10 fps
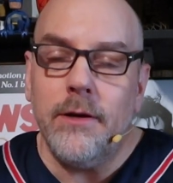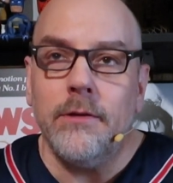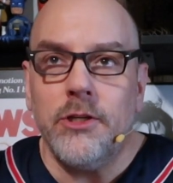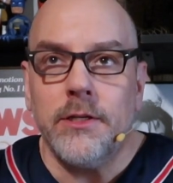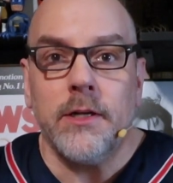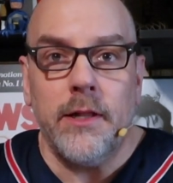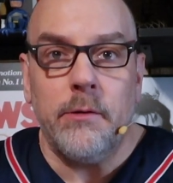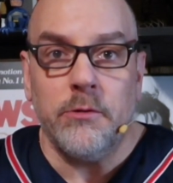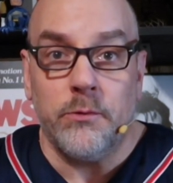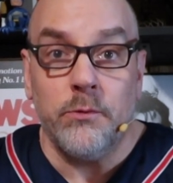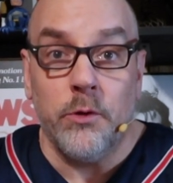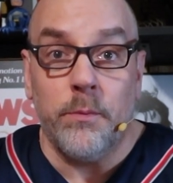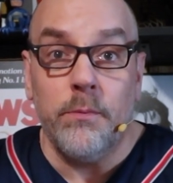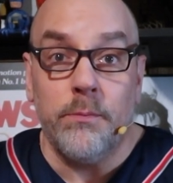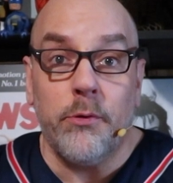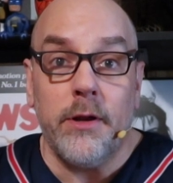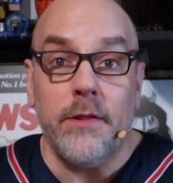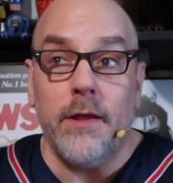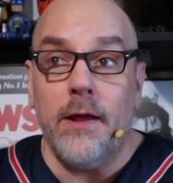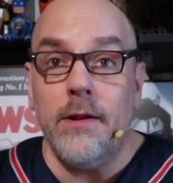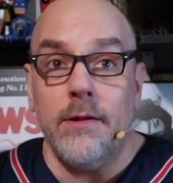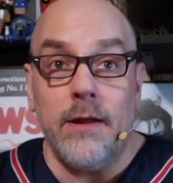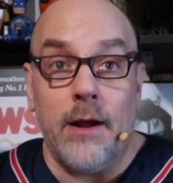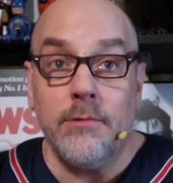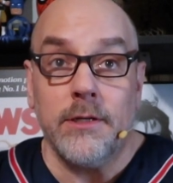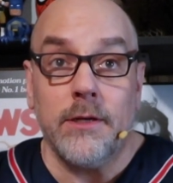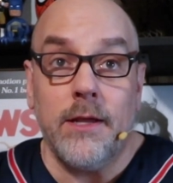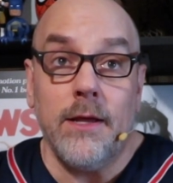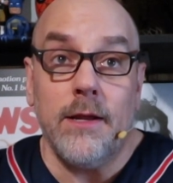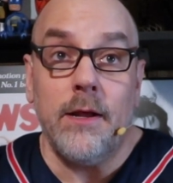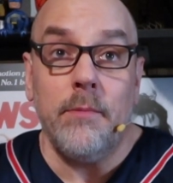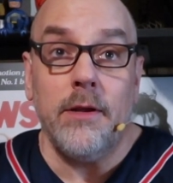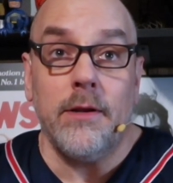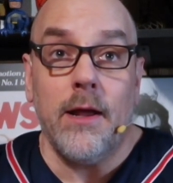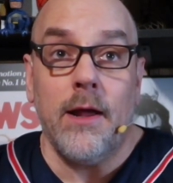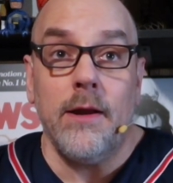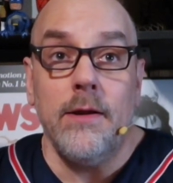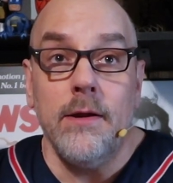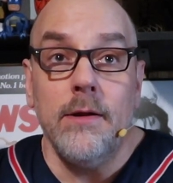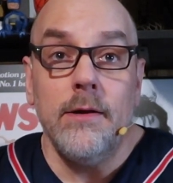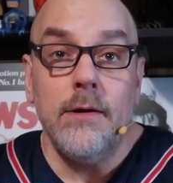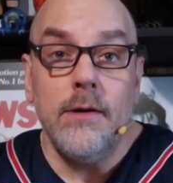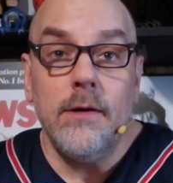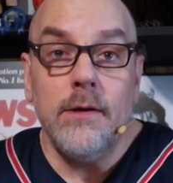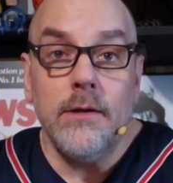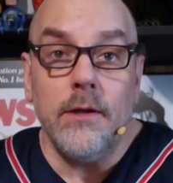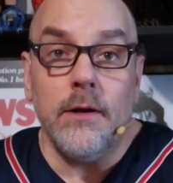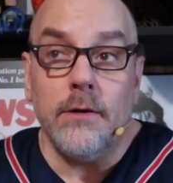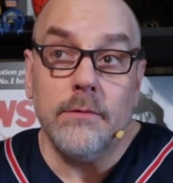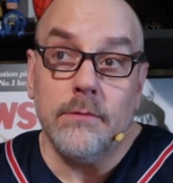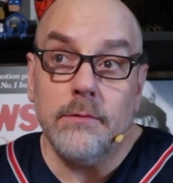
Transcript: Jessica Lange was real pretty then, and I was a kid. I mean, God, you know.